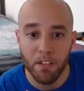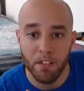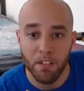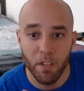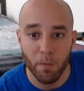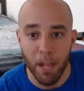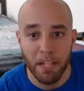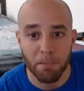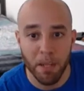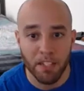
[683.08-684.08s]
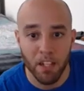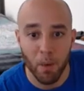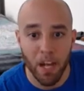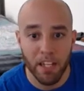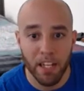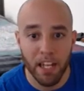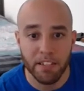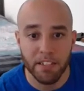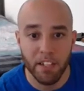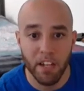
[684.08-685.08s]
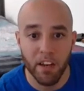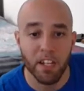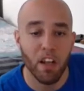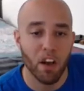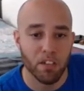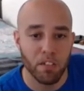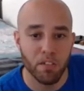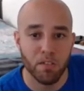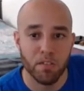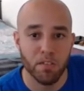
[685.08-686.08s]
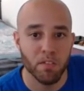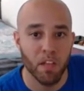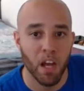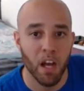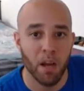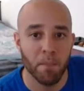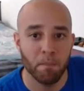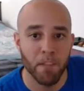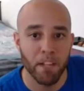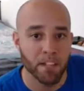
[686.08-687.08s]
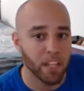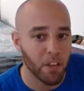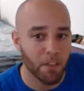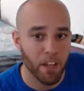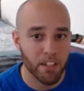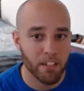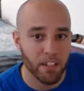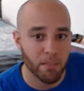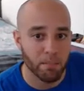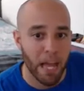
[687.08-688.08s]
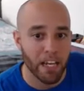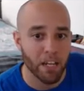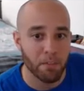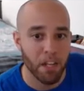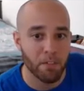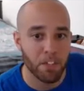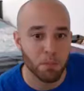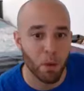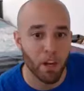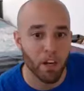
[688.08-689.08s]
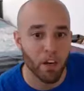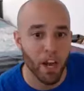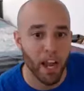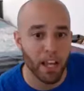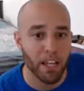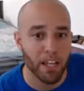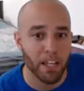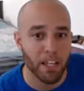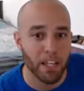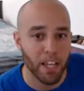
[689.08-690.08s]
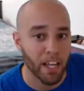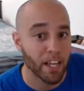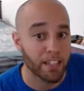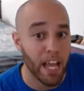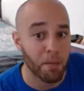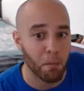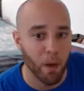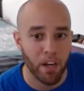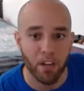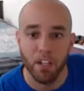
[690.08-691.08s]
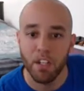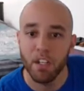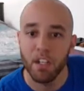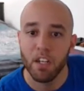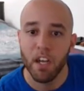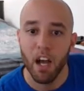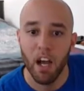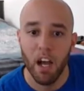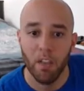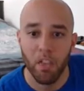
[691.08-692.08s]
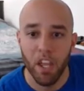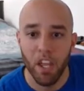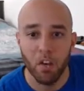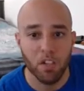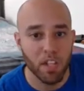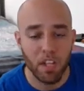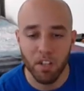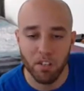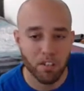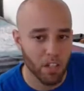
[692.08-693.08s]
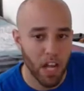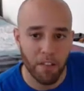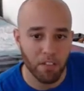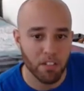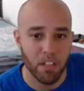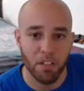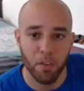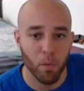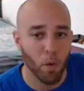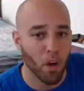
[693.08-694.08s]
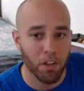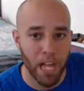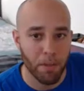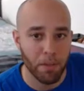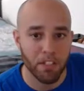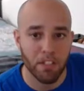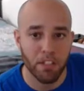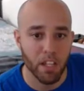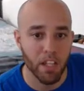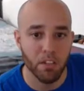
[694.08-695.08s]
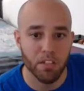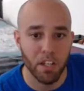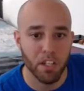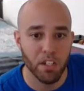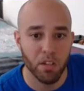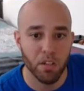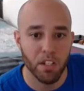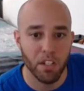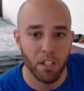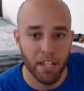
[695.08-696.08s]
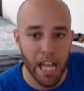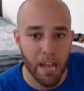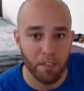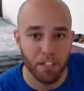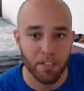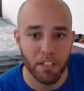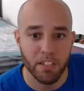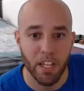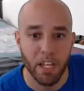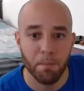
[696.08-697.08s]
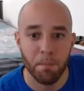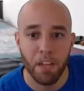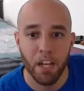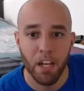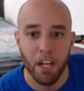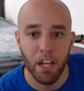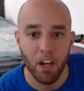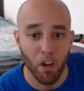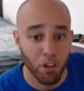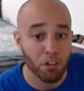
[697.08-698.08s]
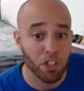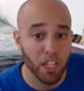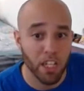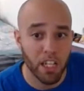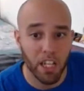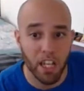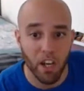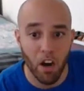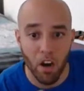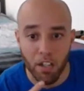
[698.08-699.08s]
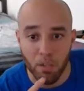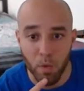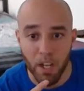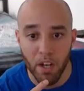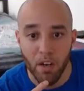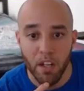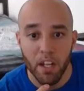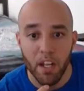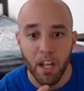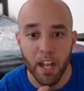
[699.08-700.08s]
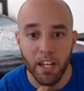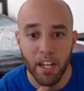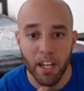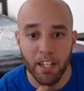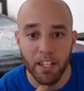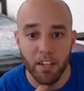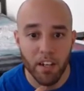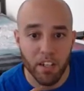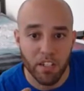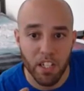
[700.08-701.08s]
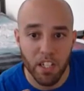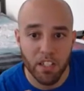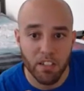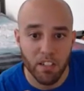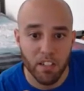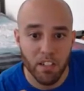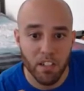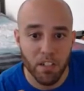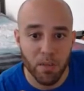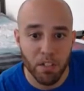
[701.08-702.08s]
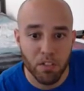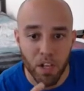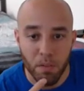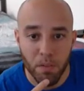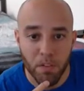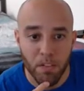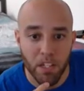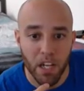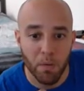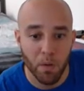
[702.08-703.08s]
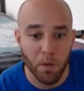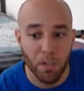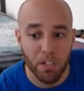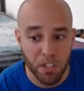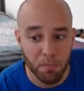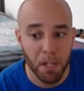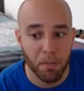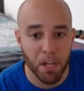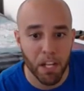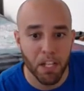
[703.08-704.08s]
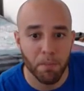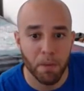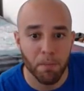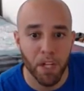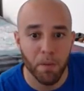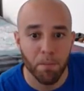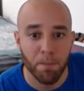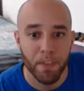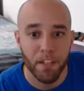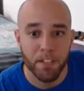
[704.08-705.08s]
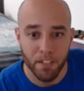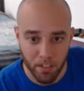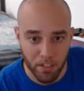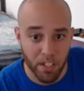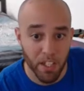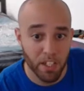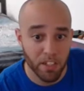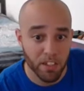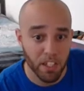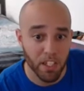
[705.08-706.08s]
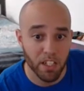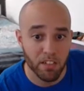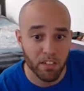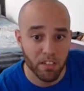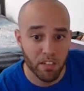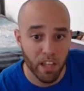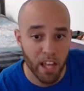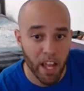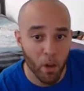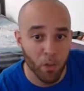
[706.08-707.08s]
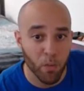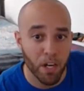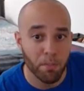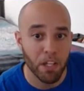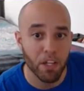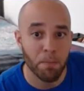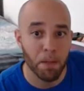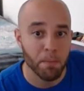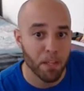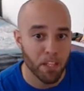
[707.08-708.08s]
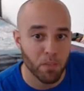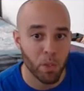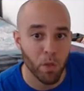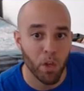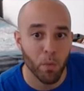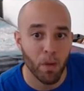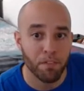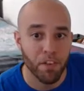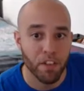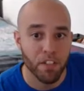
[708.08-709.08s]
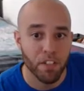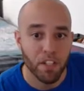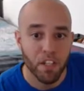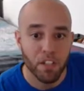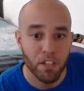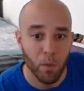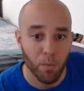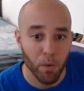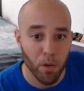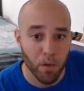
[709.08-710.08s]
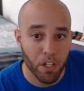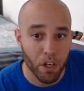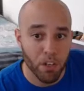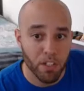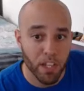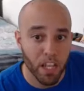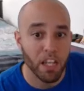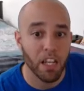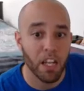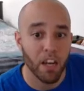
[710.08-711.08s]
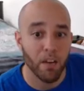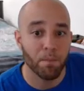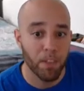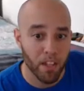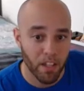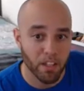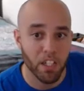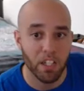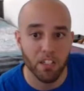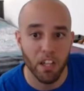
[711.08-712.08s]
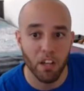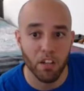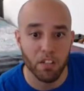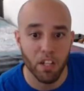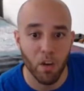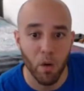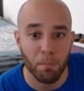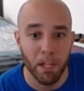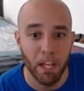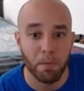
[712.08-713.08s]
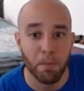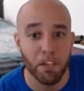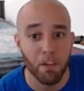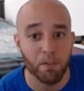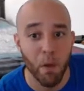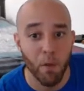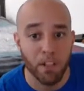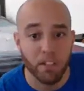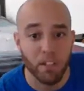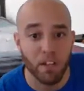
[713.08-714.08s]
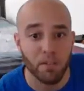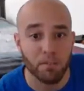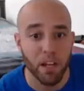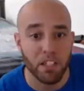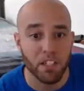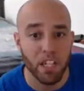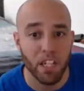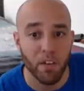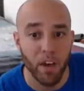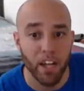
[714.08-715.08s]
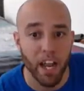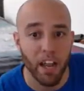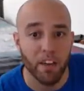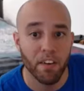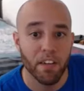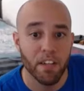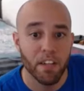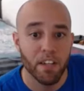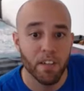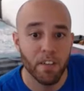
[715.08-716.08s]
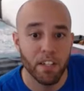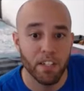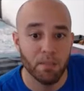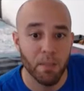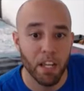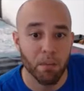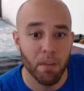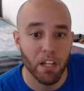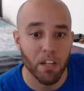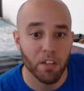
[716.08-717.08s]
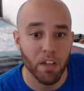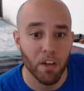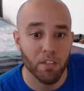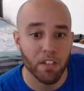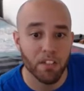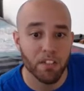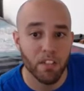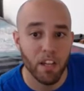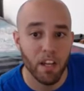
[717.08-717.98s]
So that's basically why Diaz is here, and he also is a backup defense breaker and an attack breaker. Theo is here obviously for raw damage. Theo's gonna do the damage of the team, although Chilling can hit hard as well. And then Chilling's a little bit of trouble. Raccoon should be able to heal him up though. So you see Chilling's health went up a little bit because Raccoon went first. So when Raccoon goes again here, Chilling's health is going to go up again. But they're focused on my Chilling right now, which is making me a little nervous.